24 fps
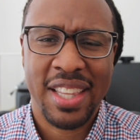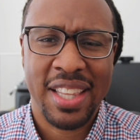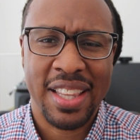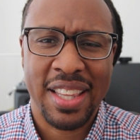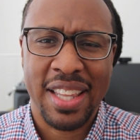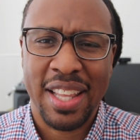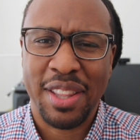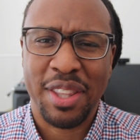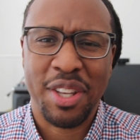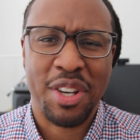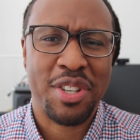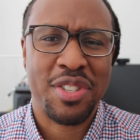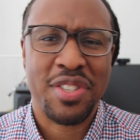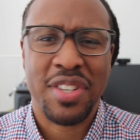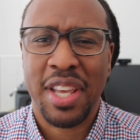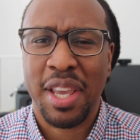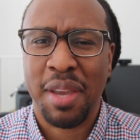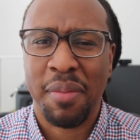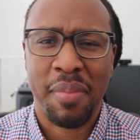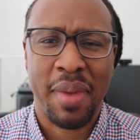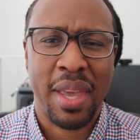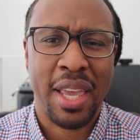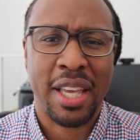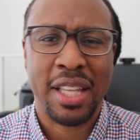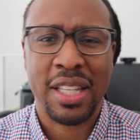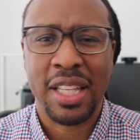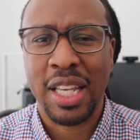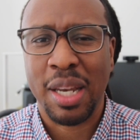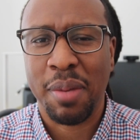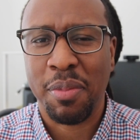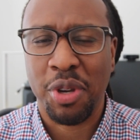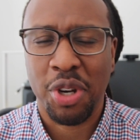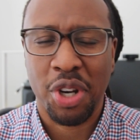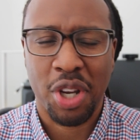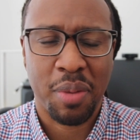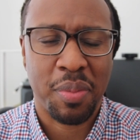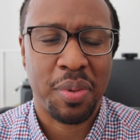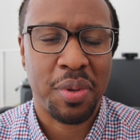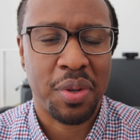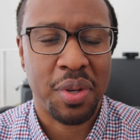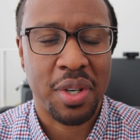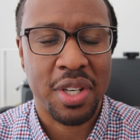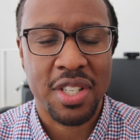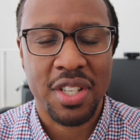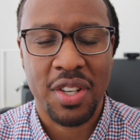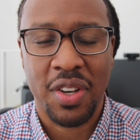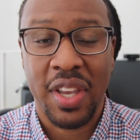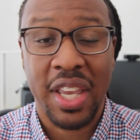that they're saying may clean up your
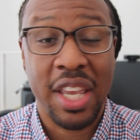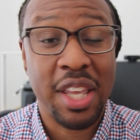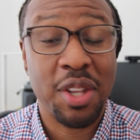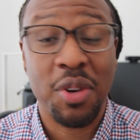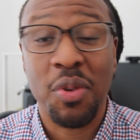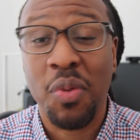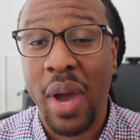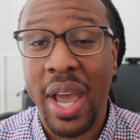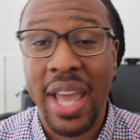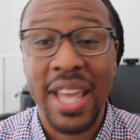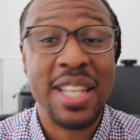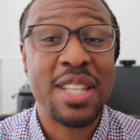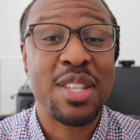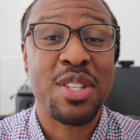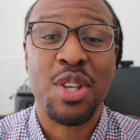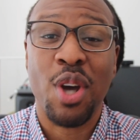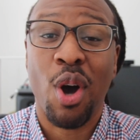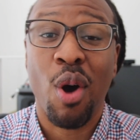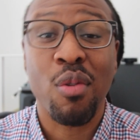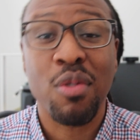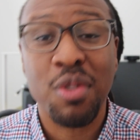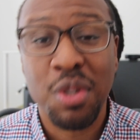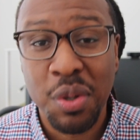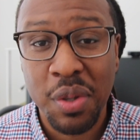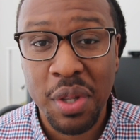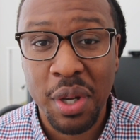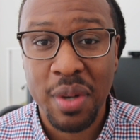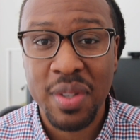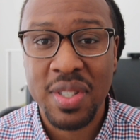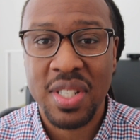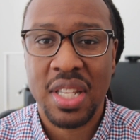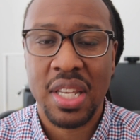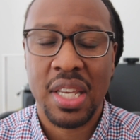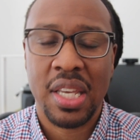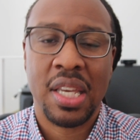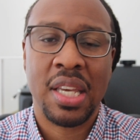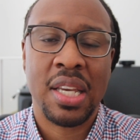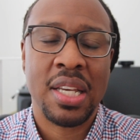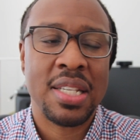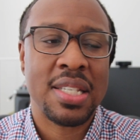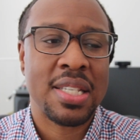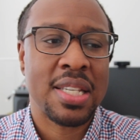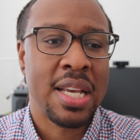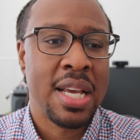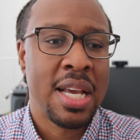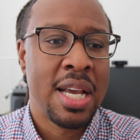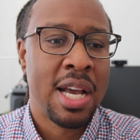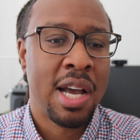computer. So either way, don't do those
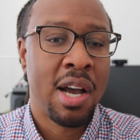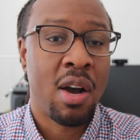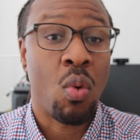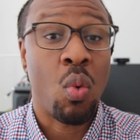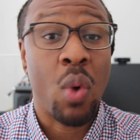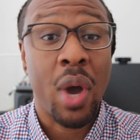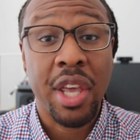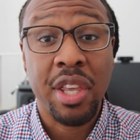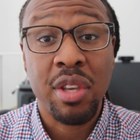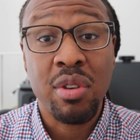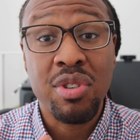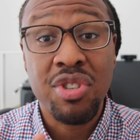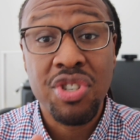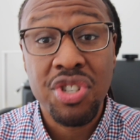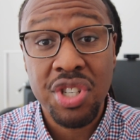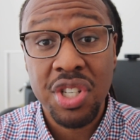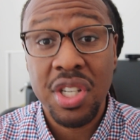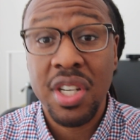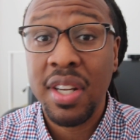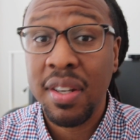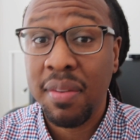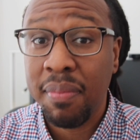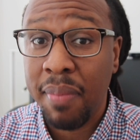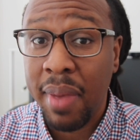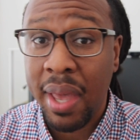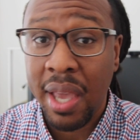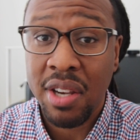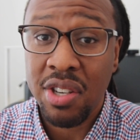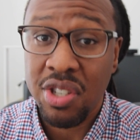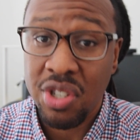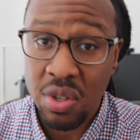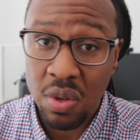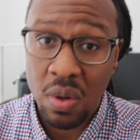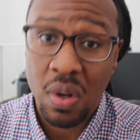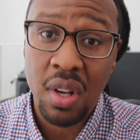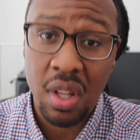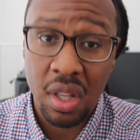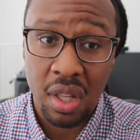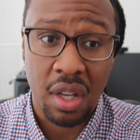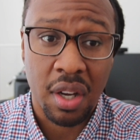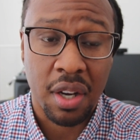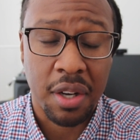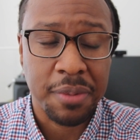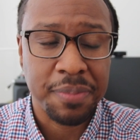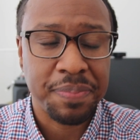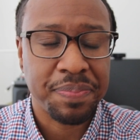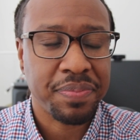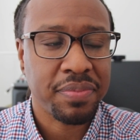things. What you should make sure,
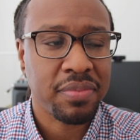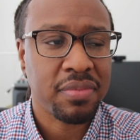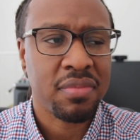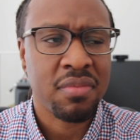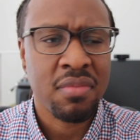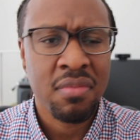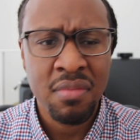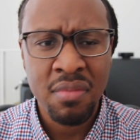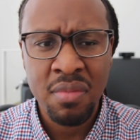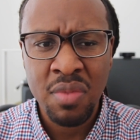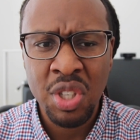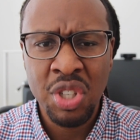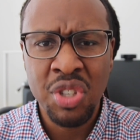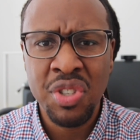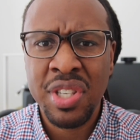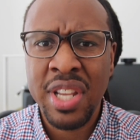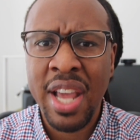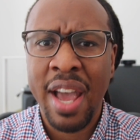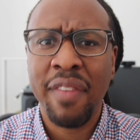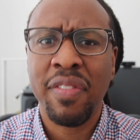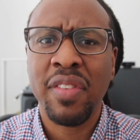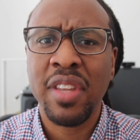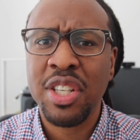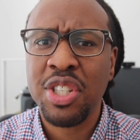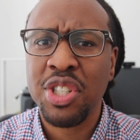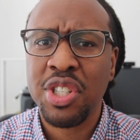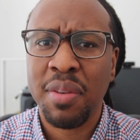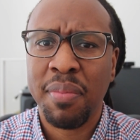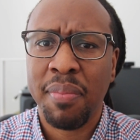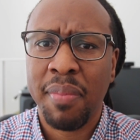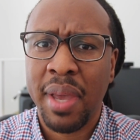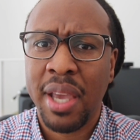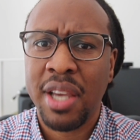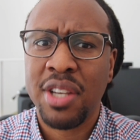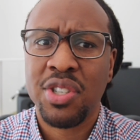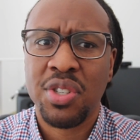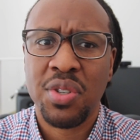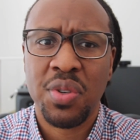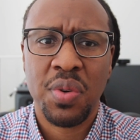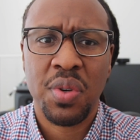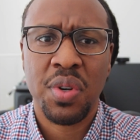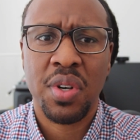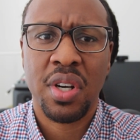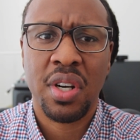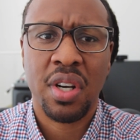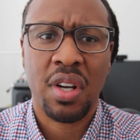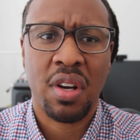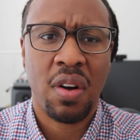though, you definitely should make
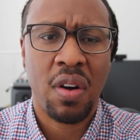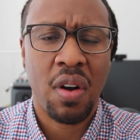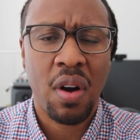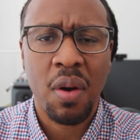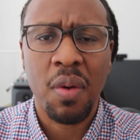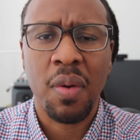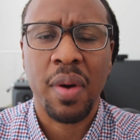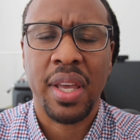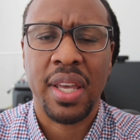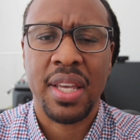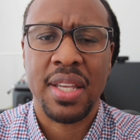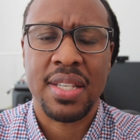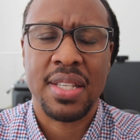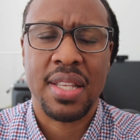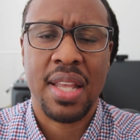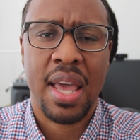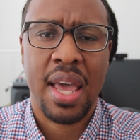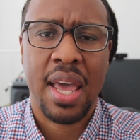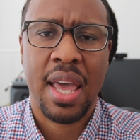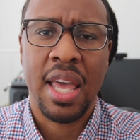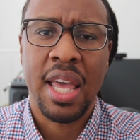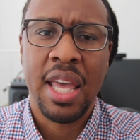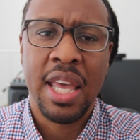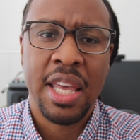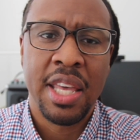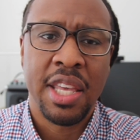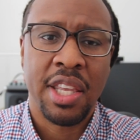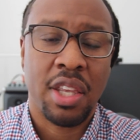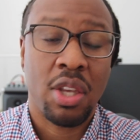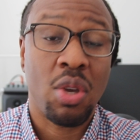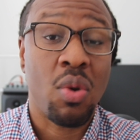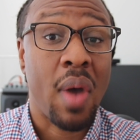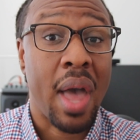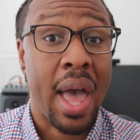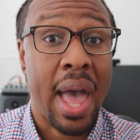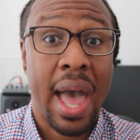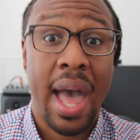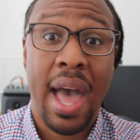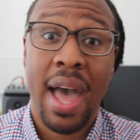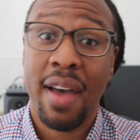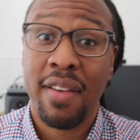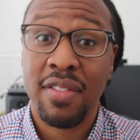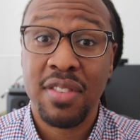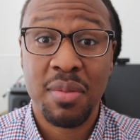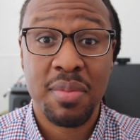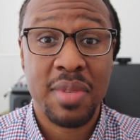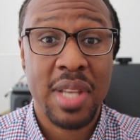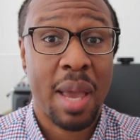sure always that you
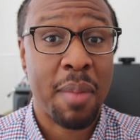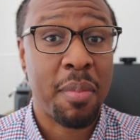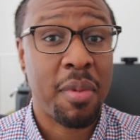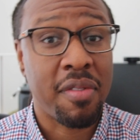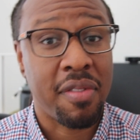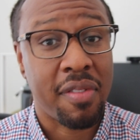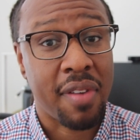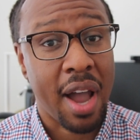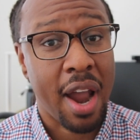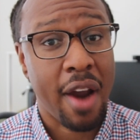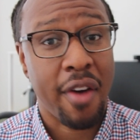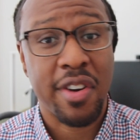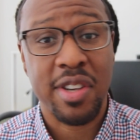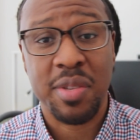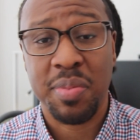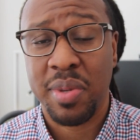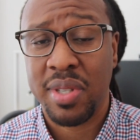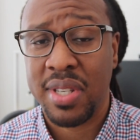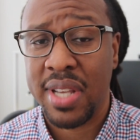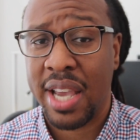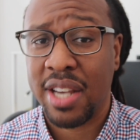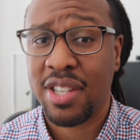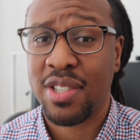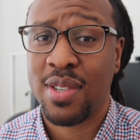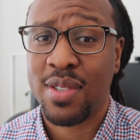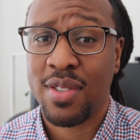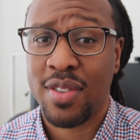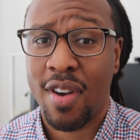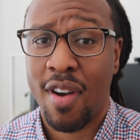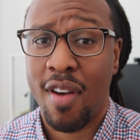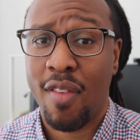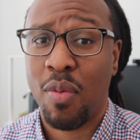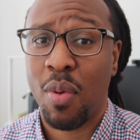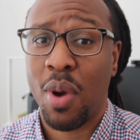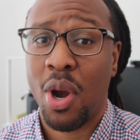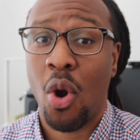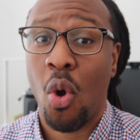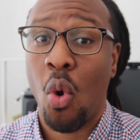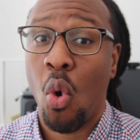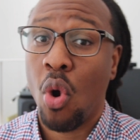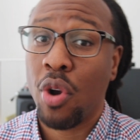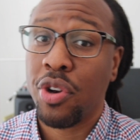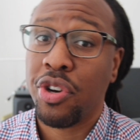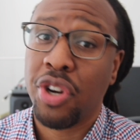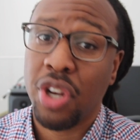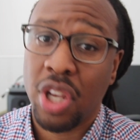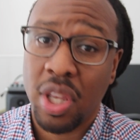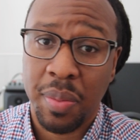have some type of virus protection software
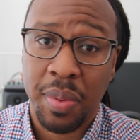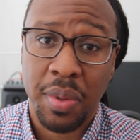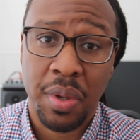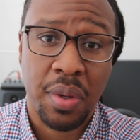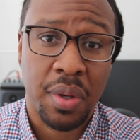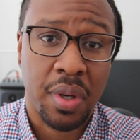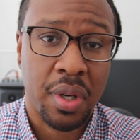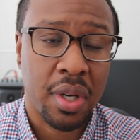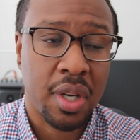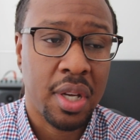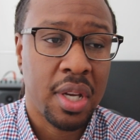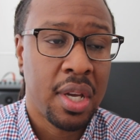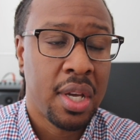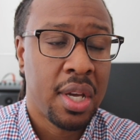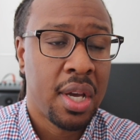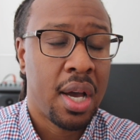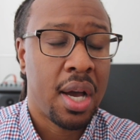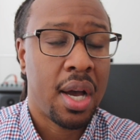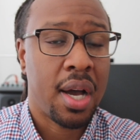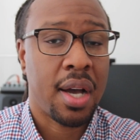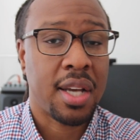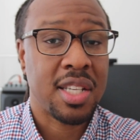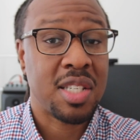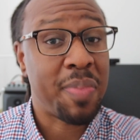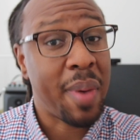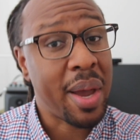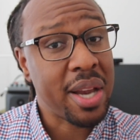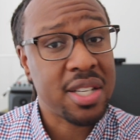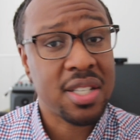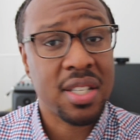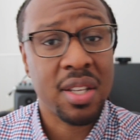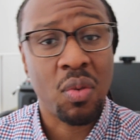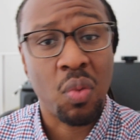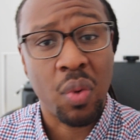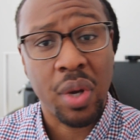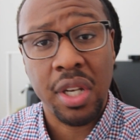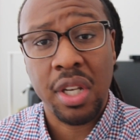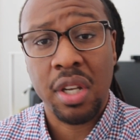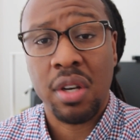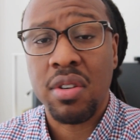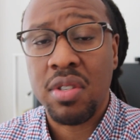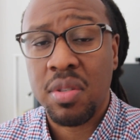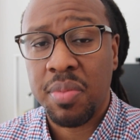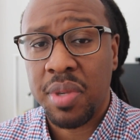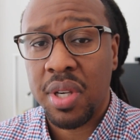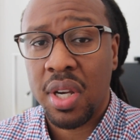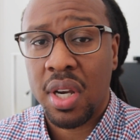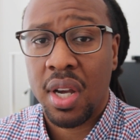on your computer, especially
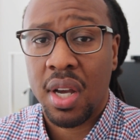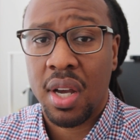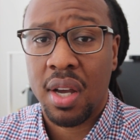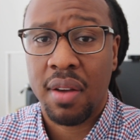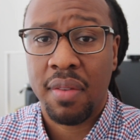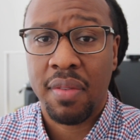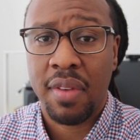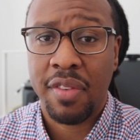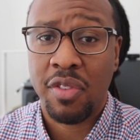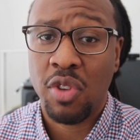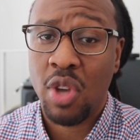Windows, if